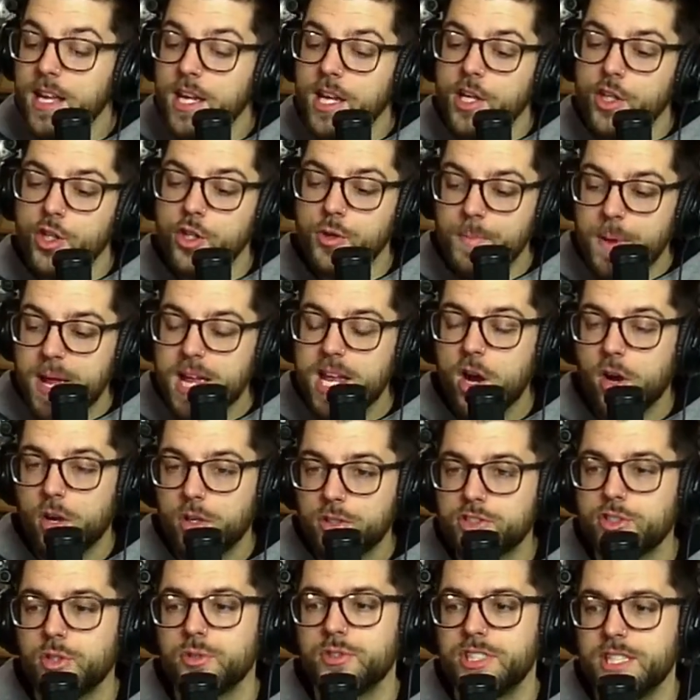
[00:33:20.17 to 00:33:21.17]
You may
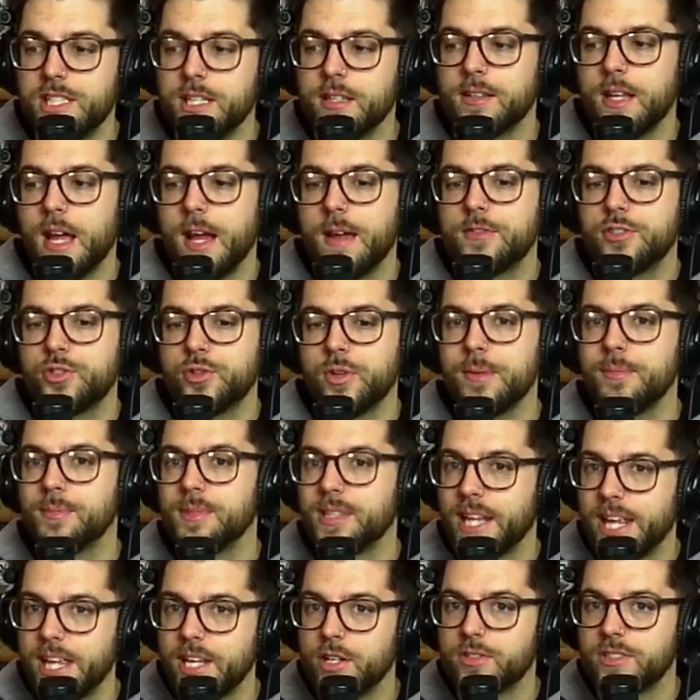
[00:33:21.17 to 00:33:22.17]
also see a live stream
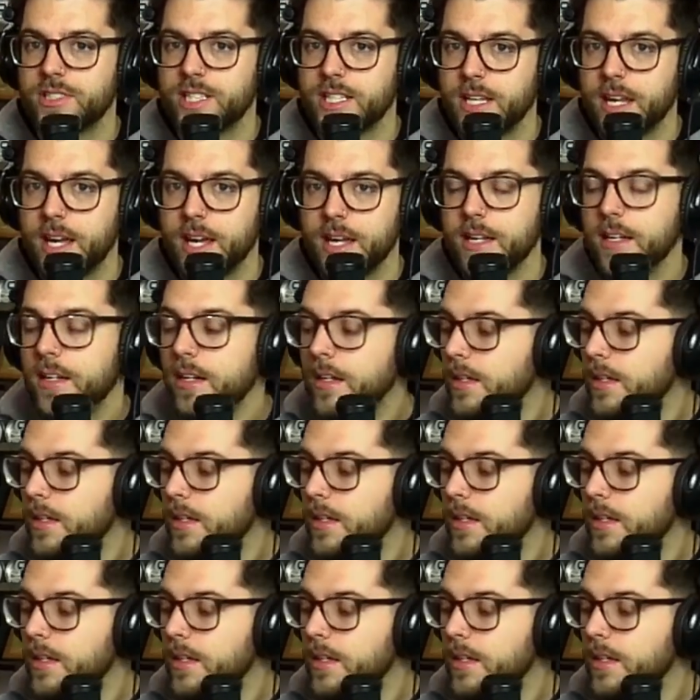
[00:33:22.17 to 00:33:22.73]
later today.